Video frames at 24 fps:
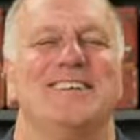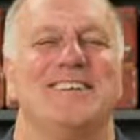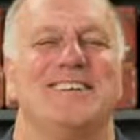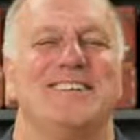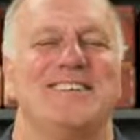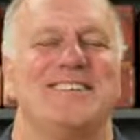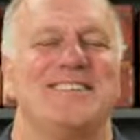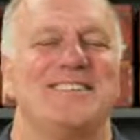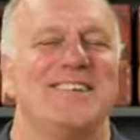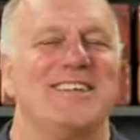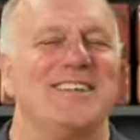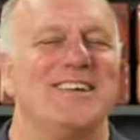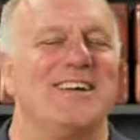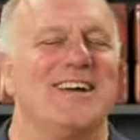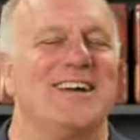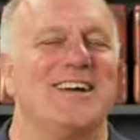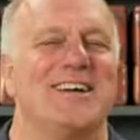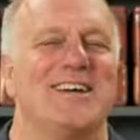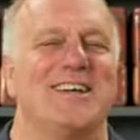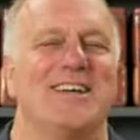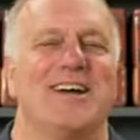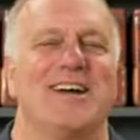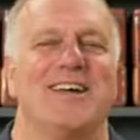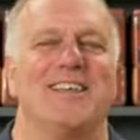tea
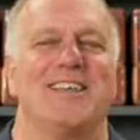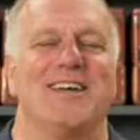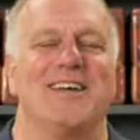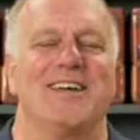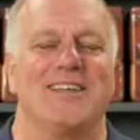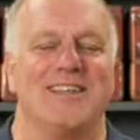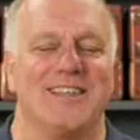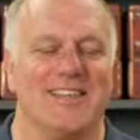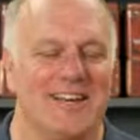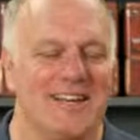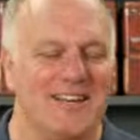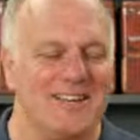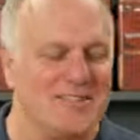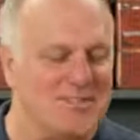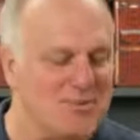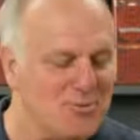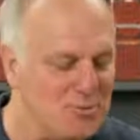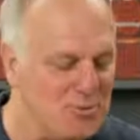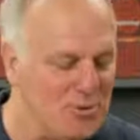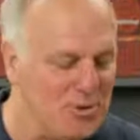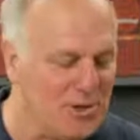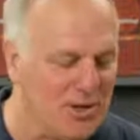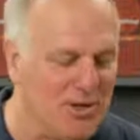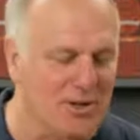I like a lot is
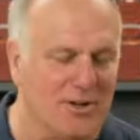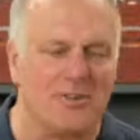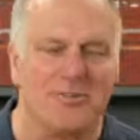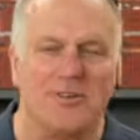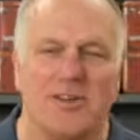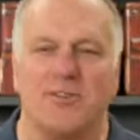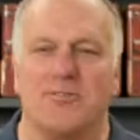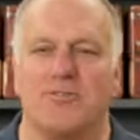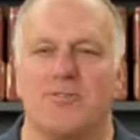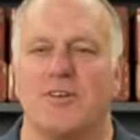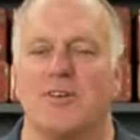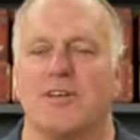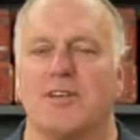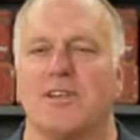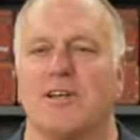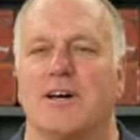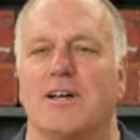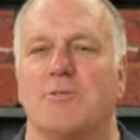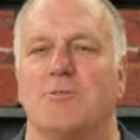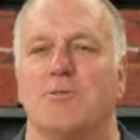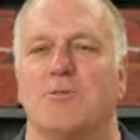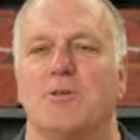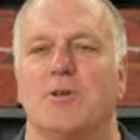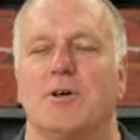oolongs. I drink a lot
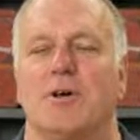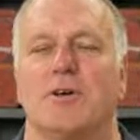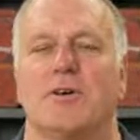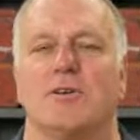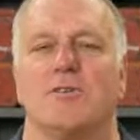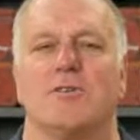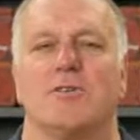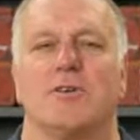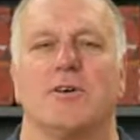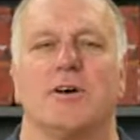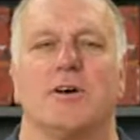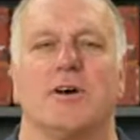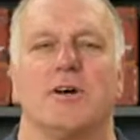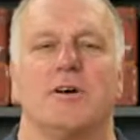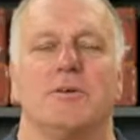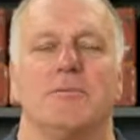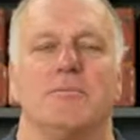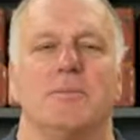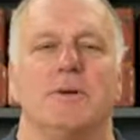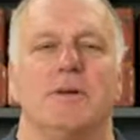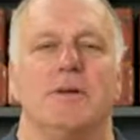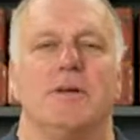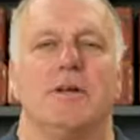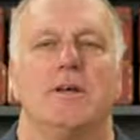of oolongs.
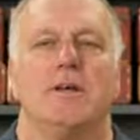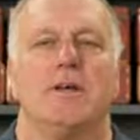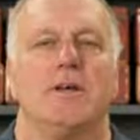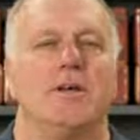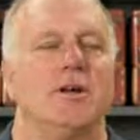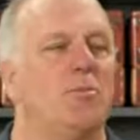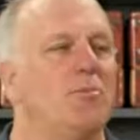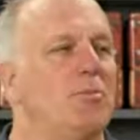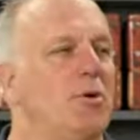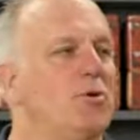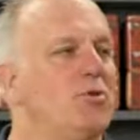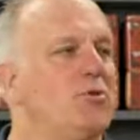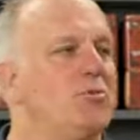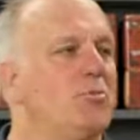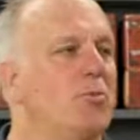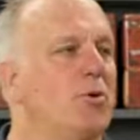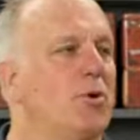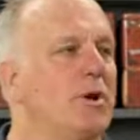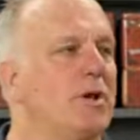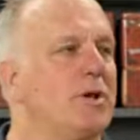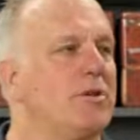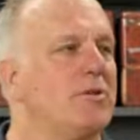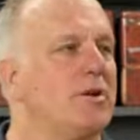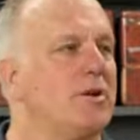Most
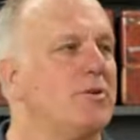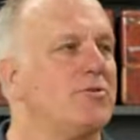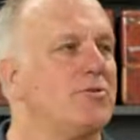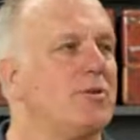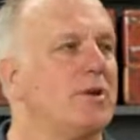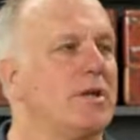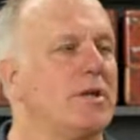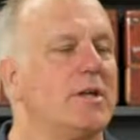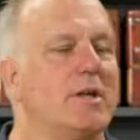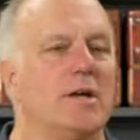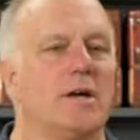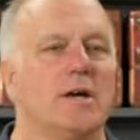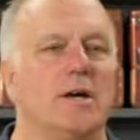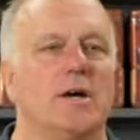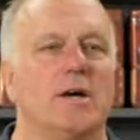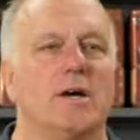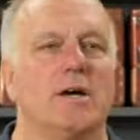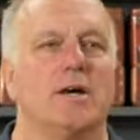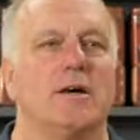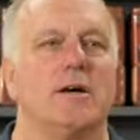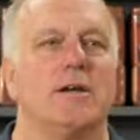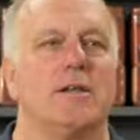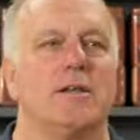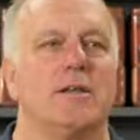mornings I drink
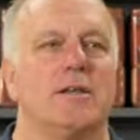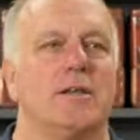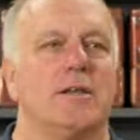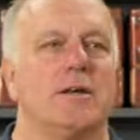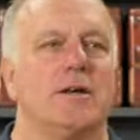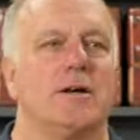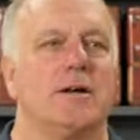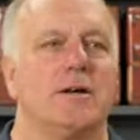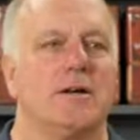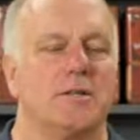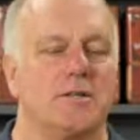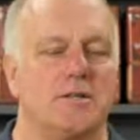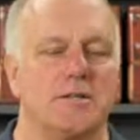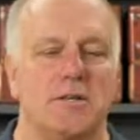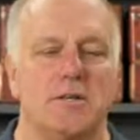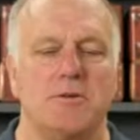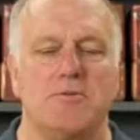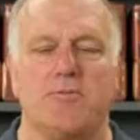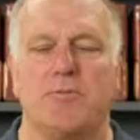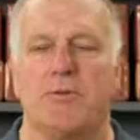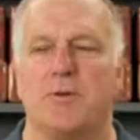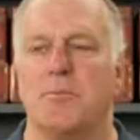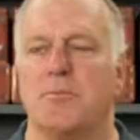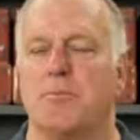tea
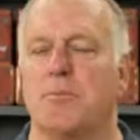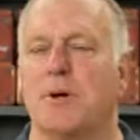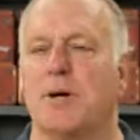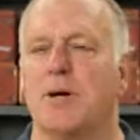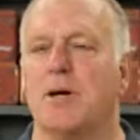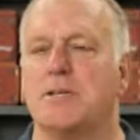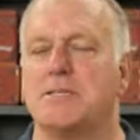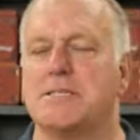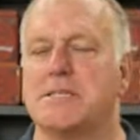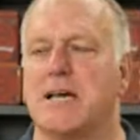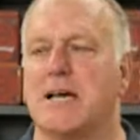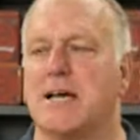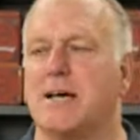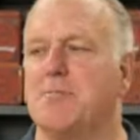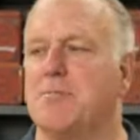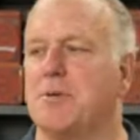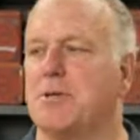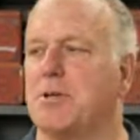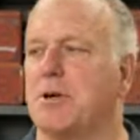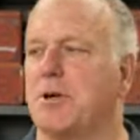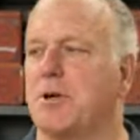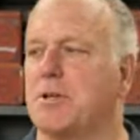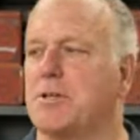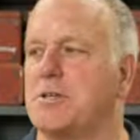from Assam, a
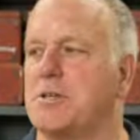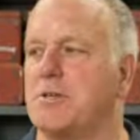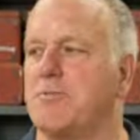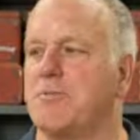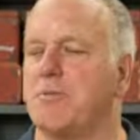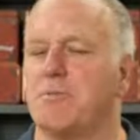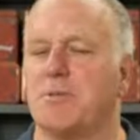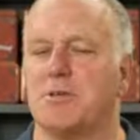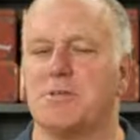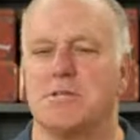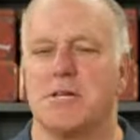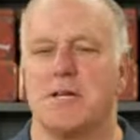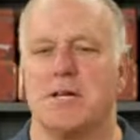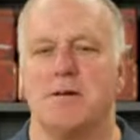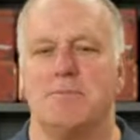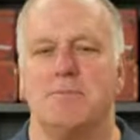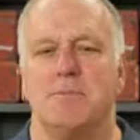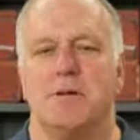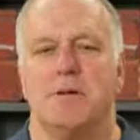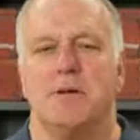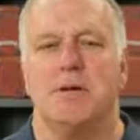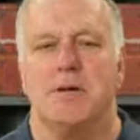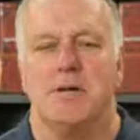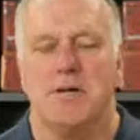dark tea from Assam.
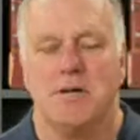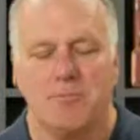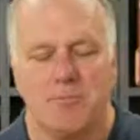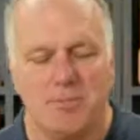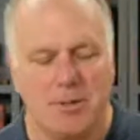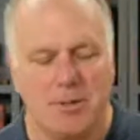But